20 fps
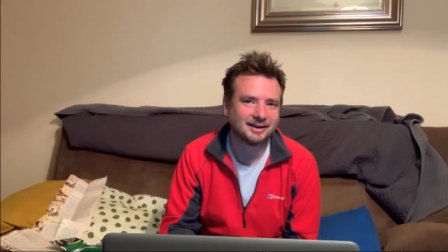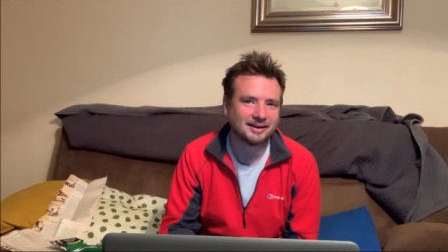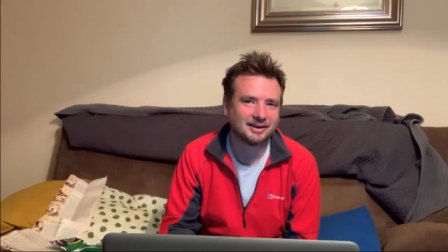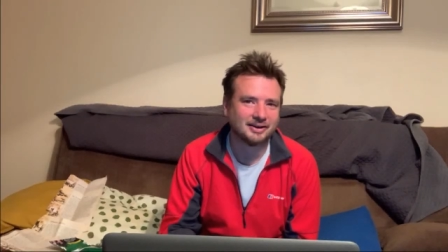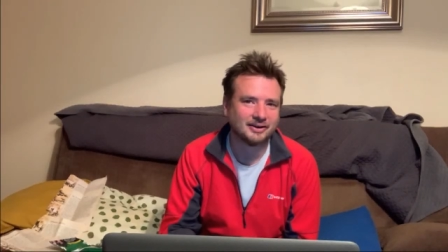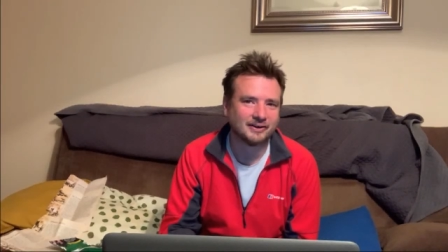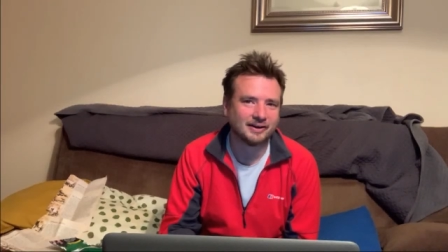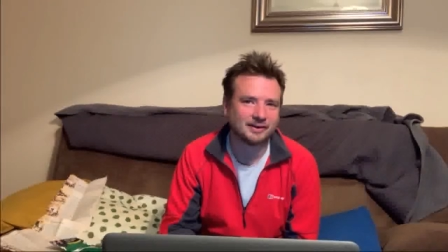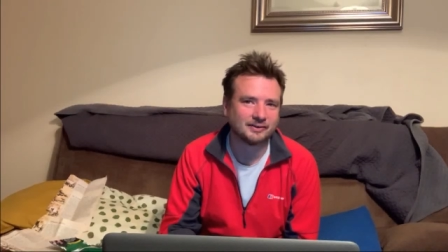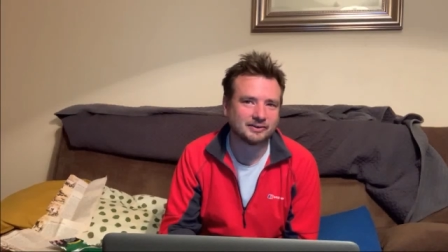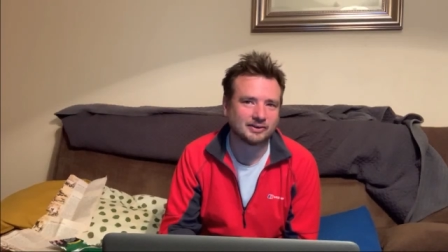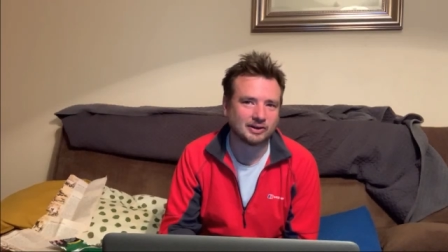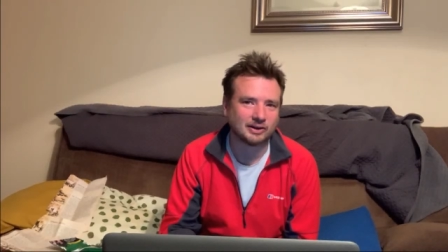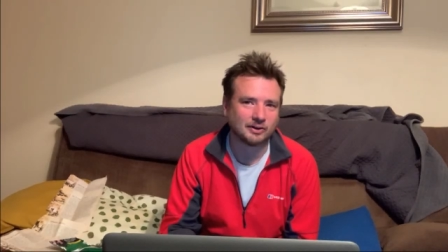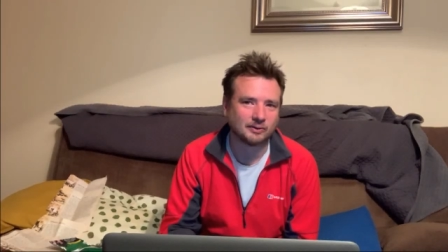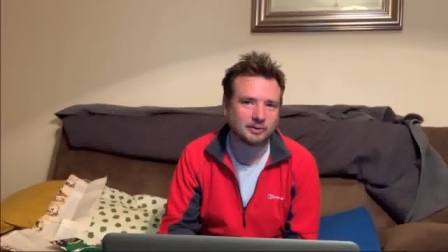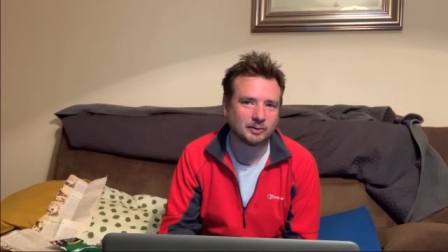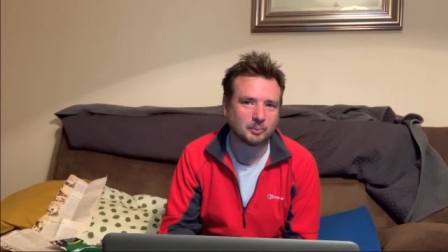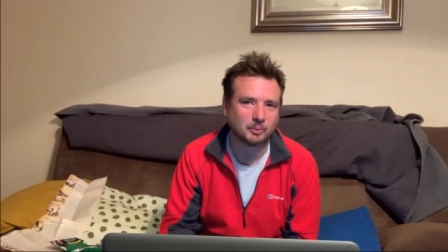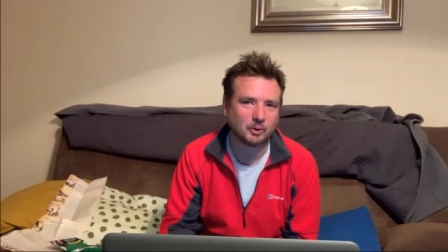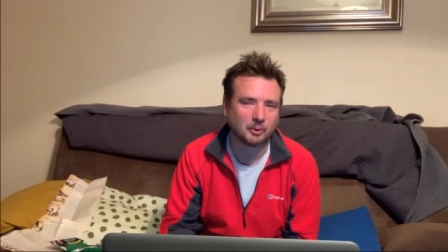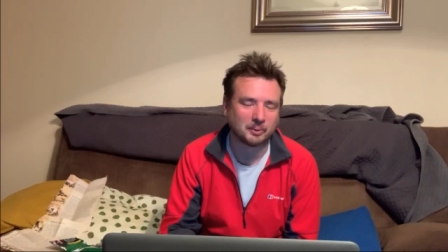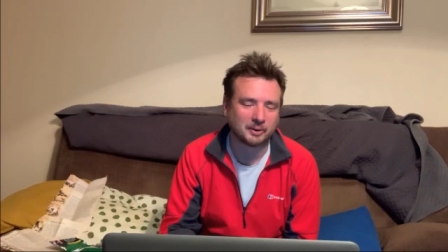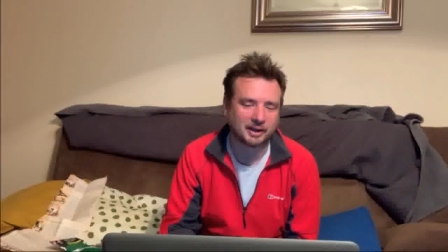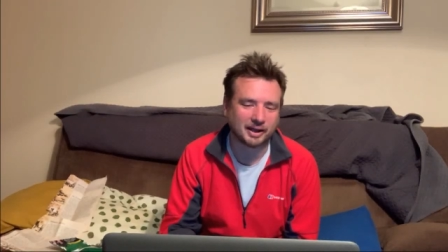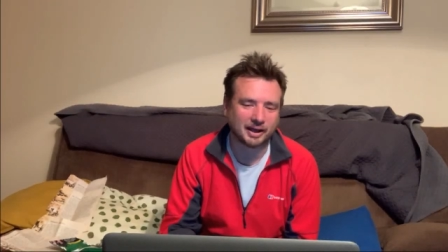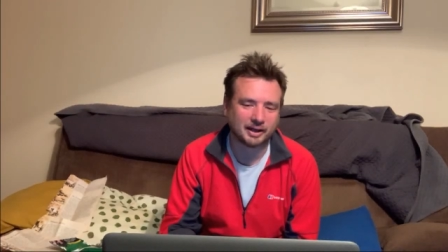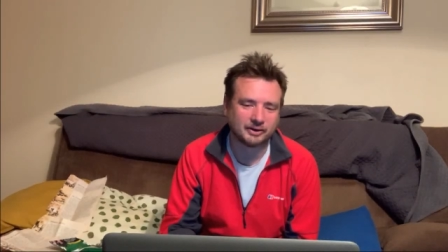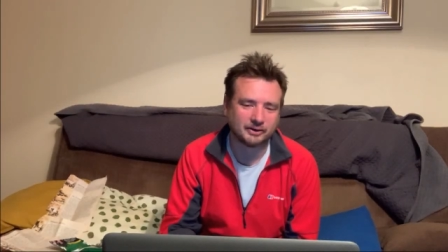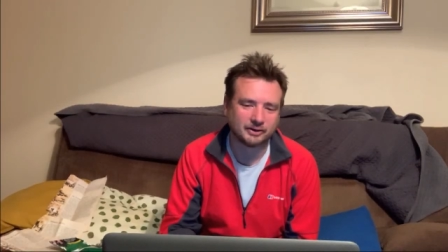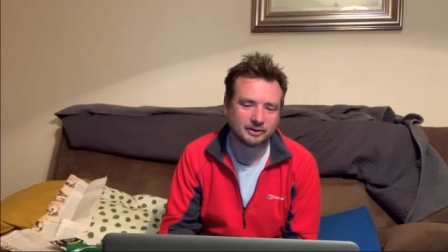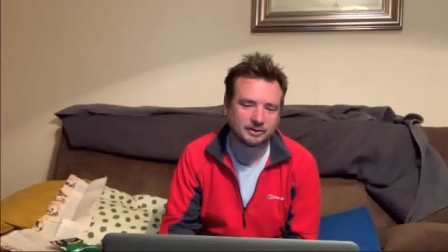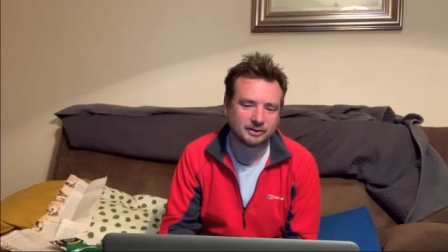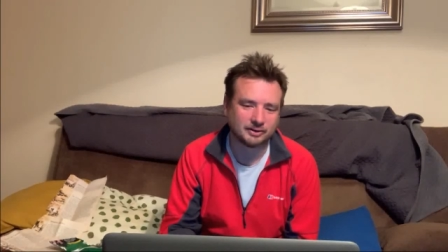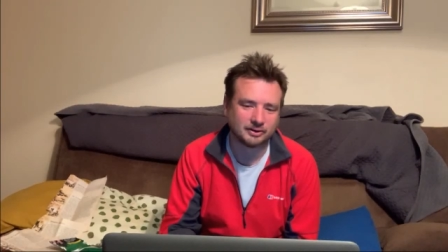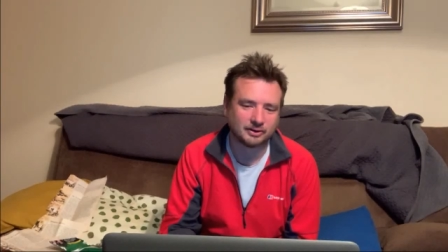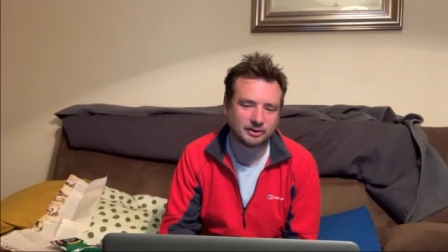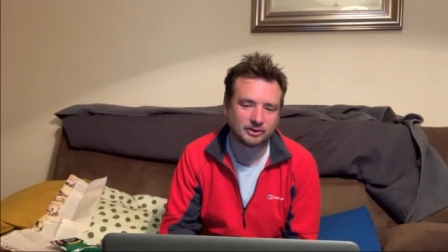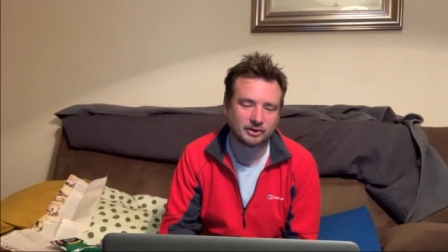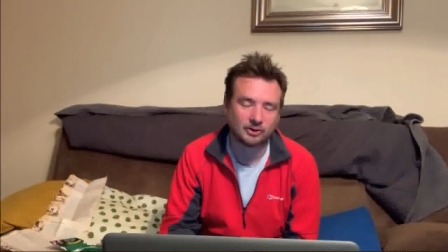You have to love the propaganda
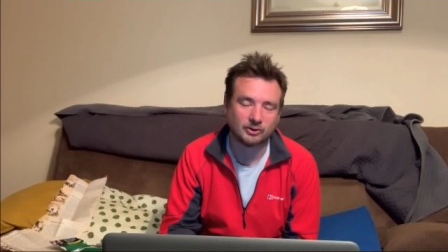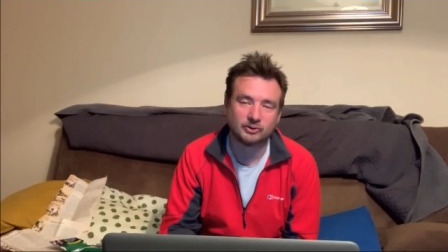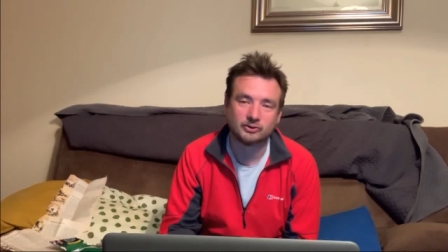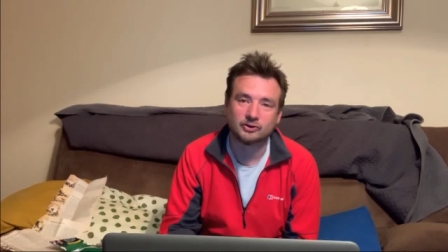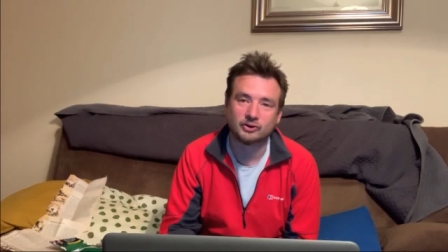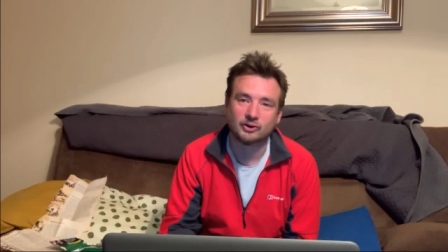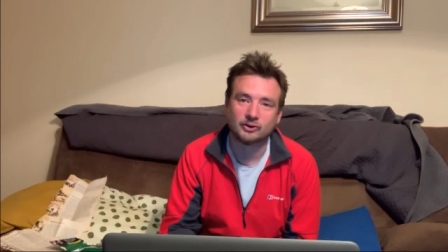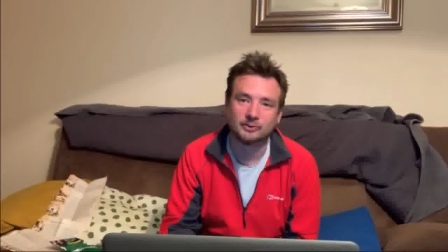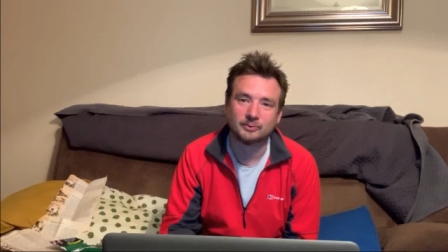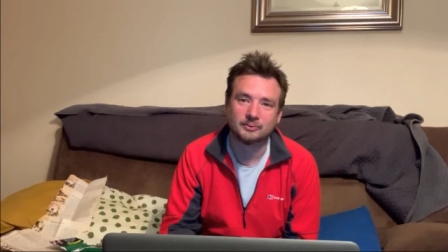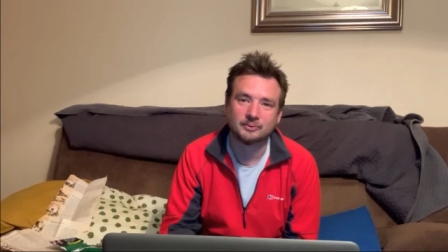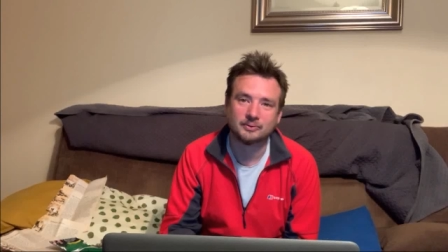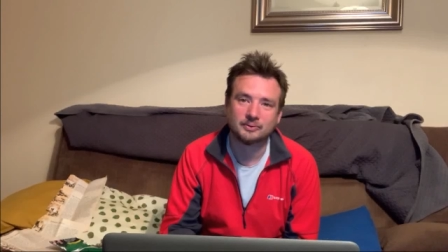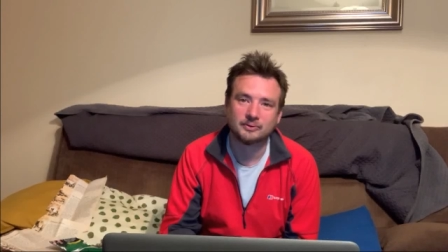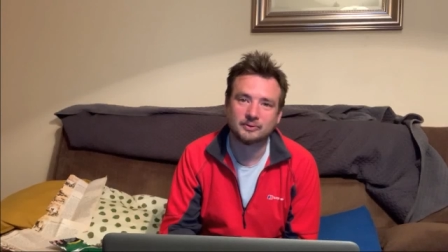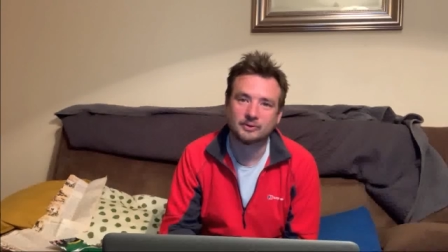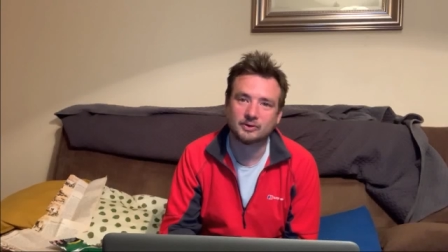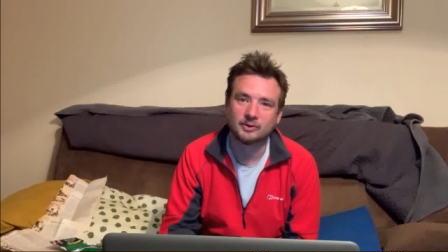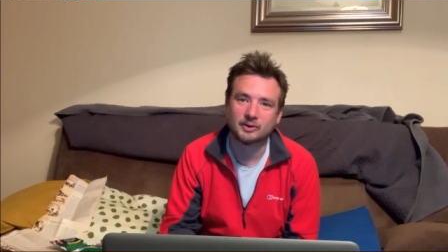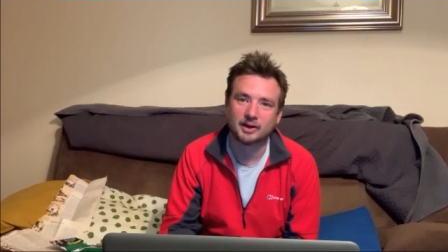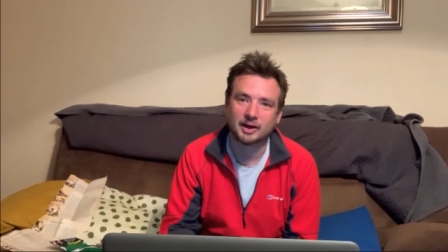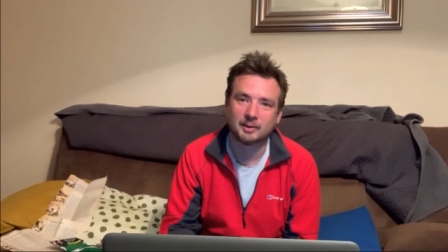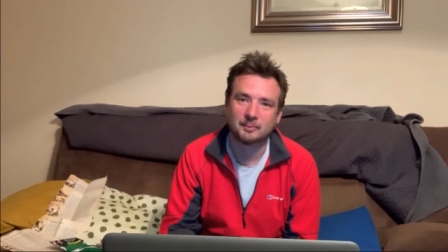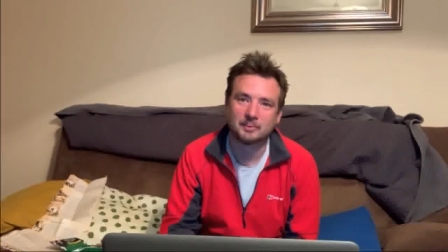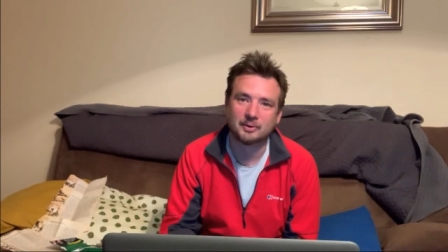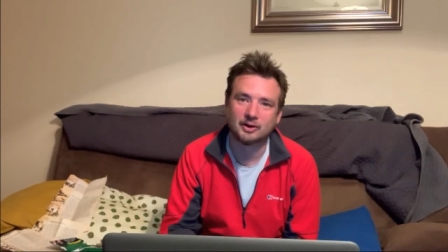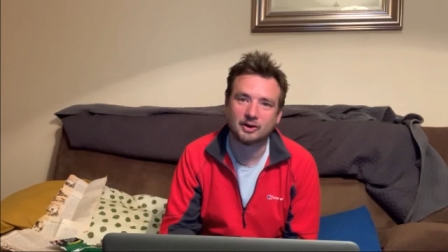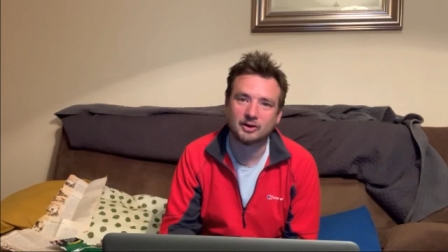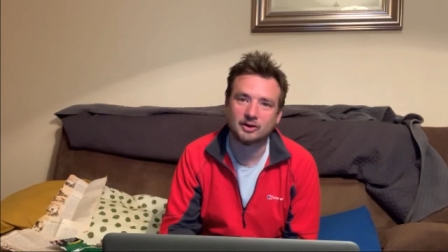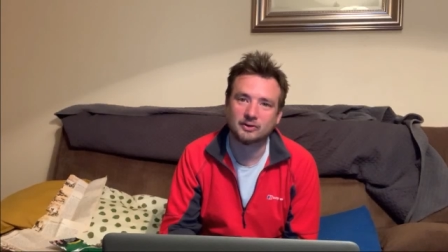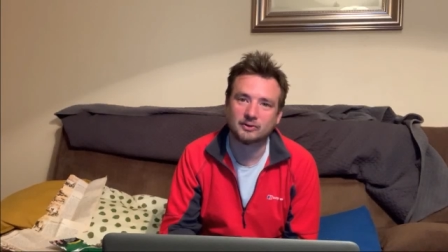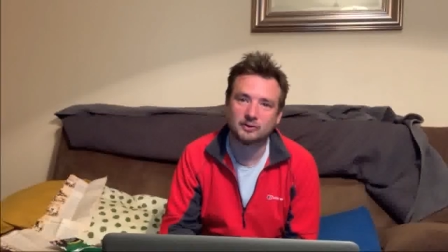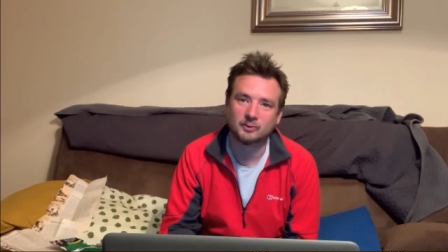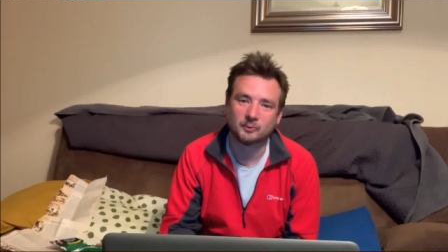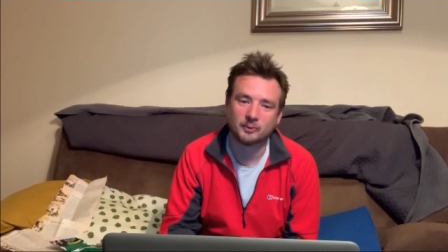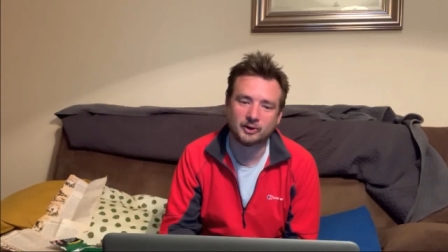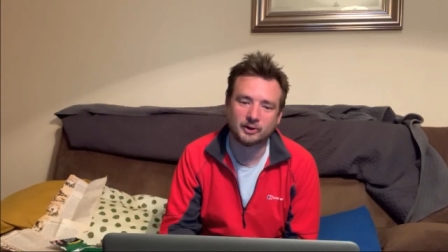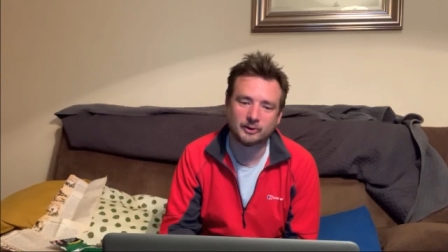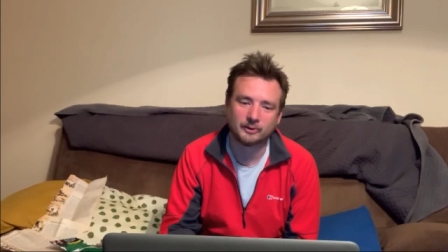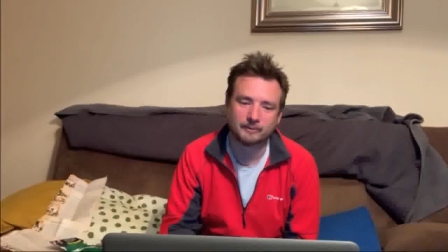that goes on from that part of the
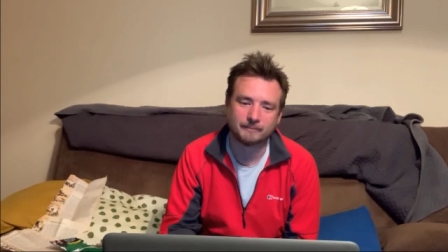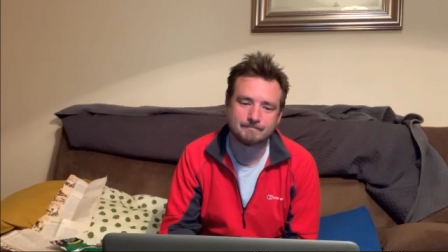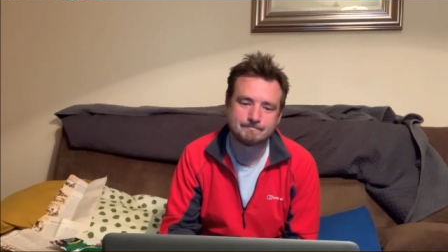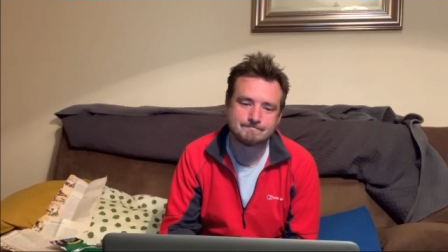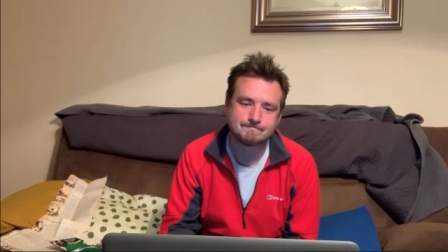world.